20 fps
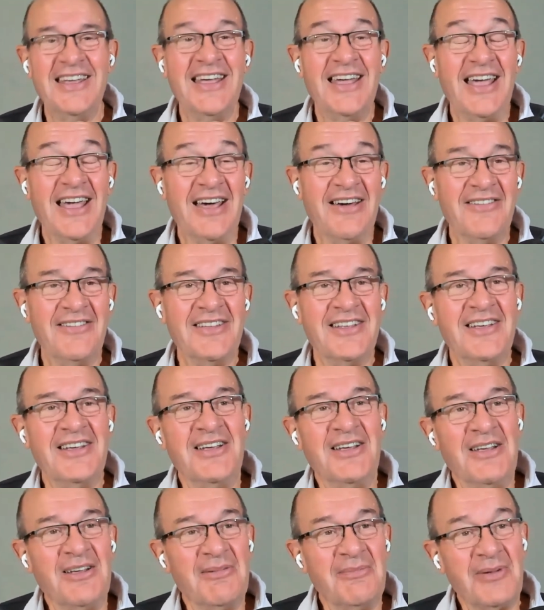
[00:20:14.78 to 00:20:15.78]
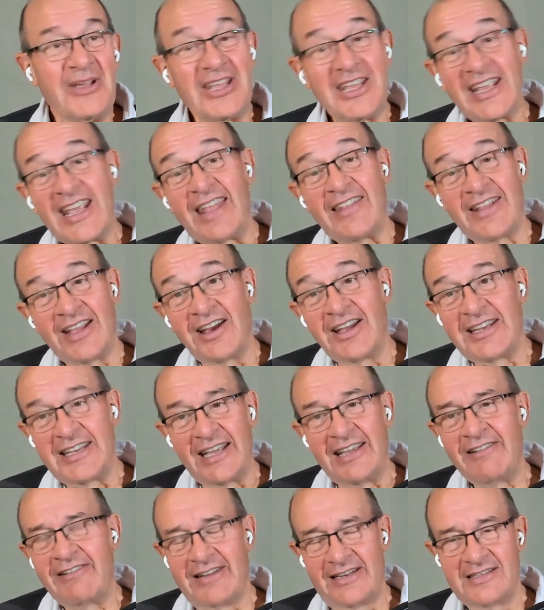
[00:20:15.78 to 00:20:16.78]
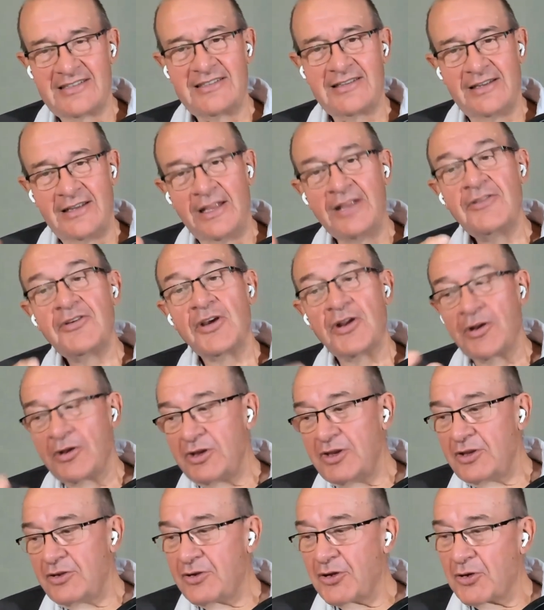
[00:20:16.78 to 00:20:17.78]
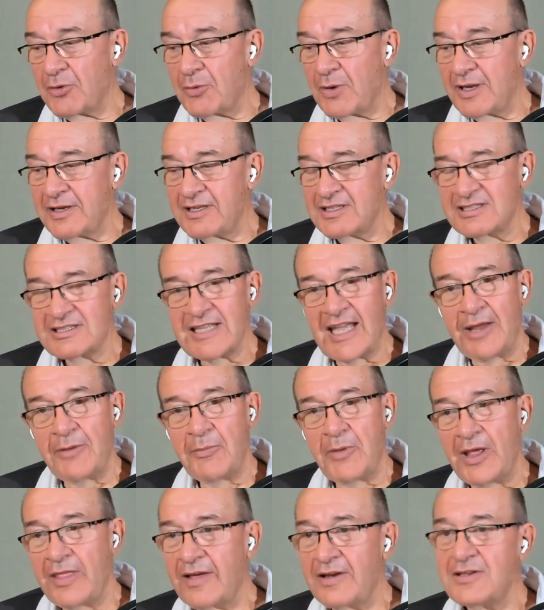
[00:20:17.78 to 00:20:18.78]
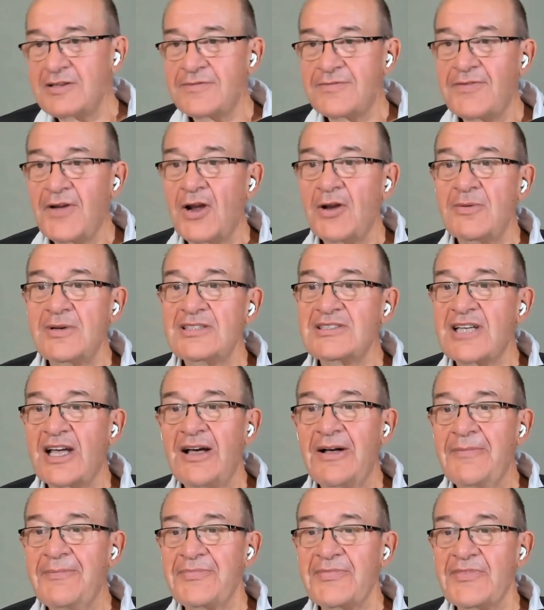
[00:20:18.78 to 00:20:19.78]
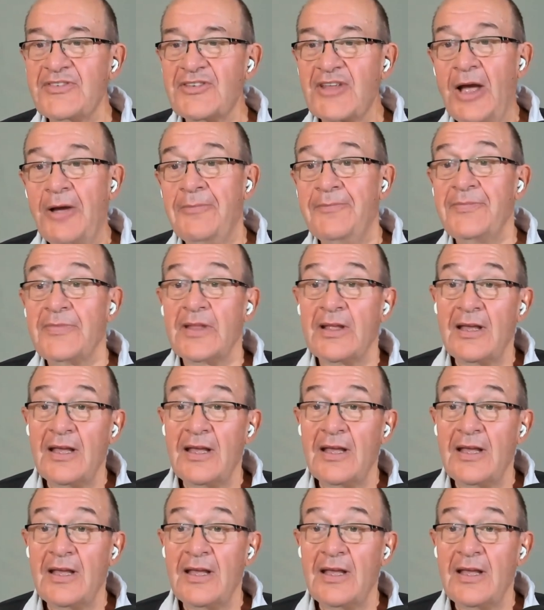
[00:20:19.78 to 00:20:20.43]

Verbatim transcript: Yeah, but you get the idea. It's, yeah, absolutely. You've got to, you've got to understand where those followers are. So,